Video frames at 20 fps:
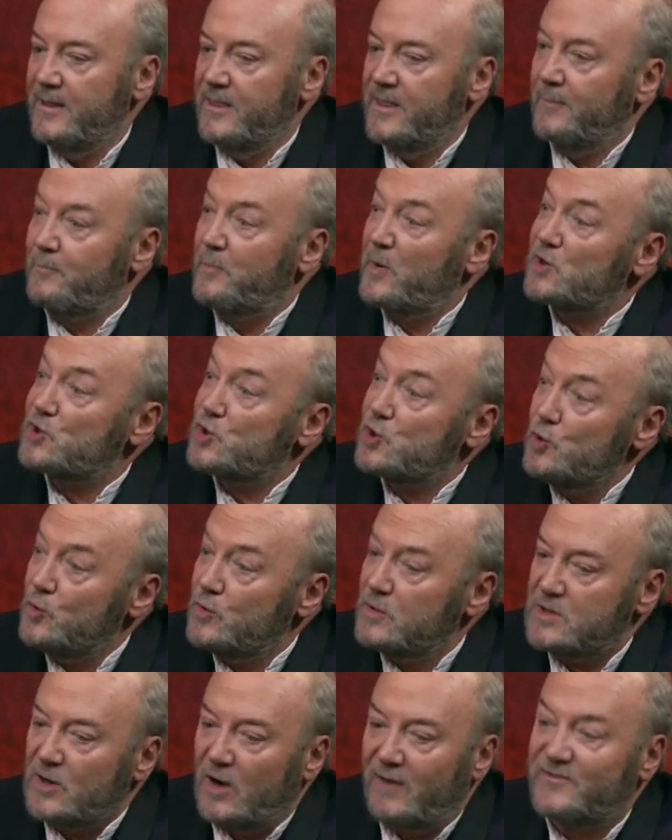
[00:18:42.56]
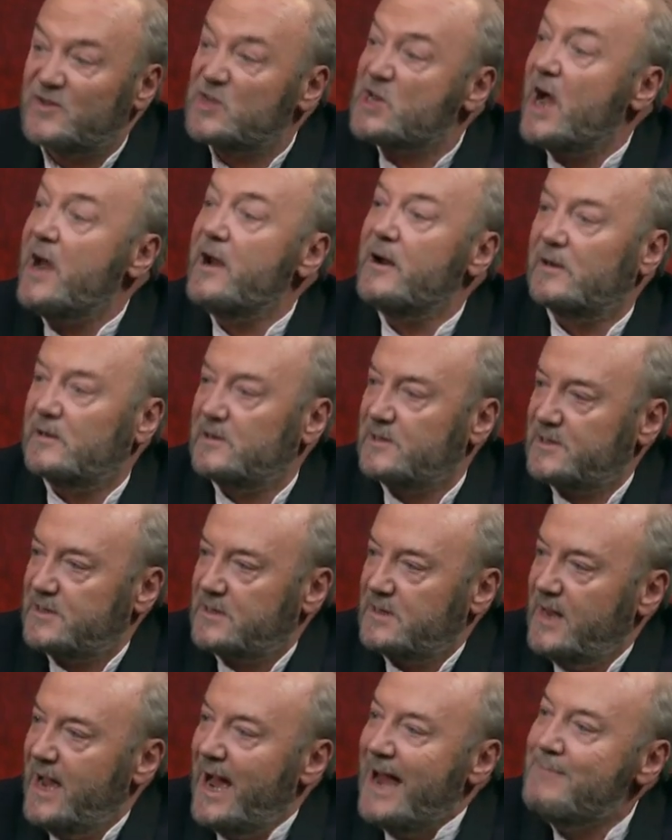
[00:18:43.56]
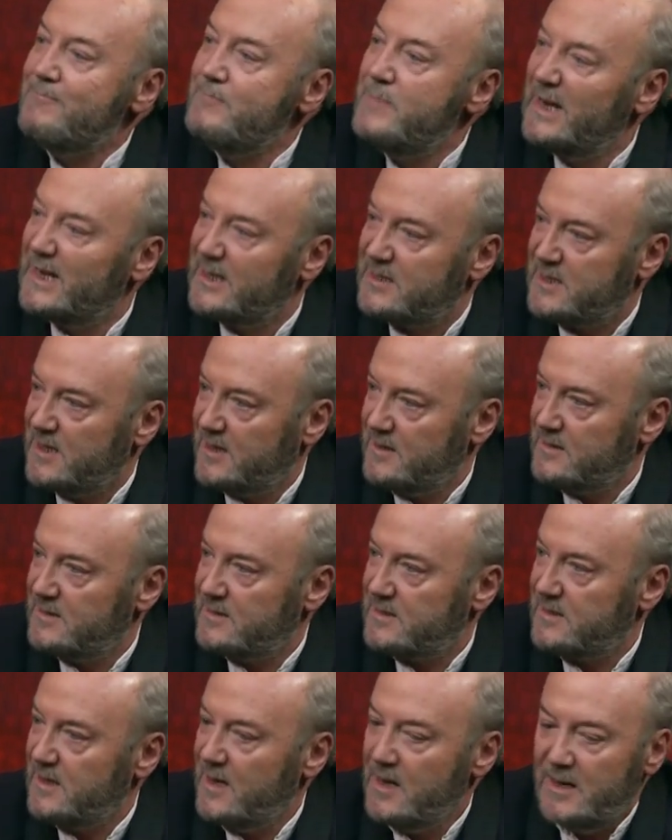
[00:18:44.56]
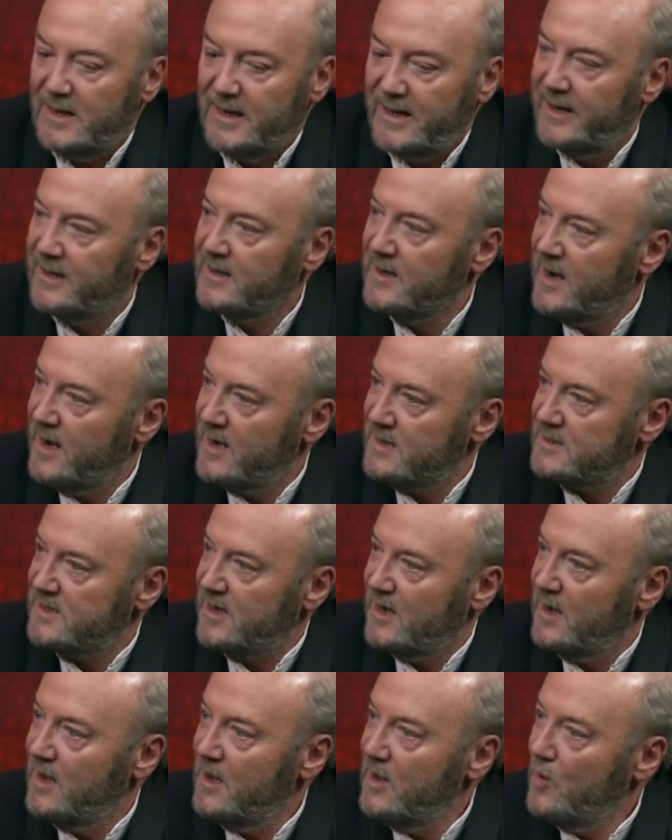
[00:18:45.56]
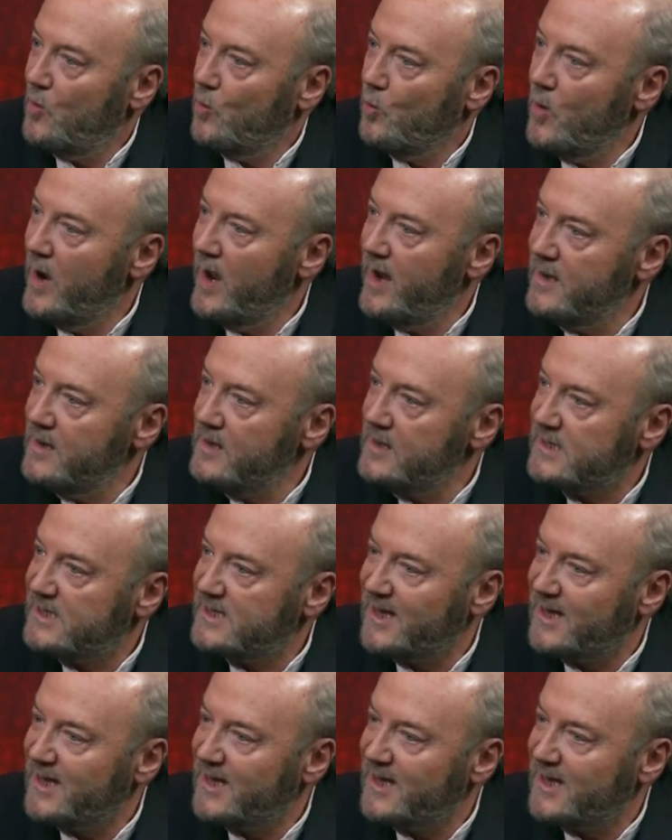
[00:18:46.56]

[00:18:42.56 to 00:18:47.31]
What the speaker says: The pursuit of tunnels and militants in Gaza, when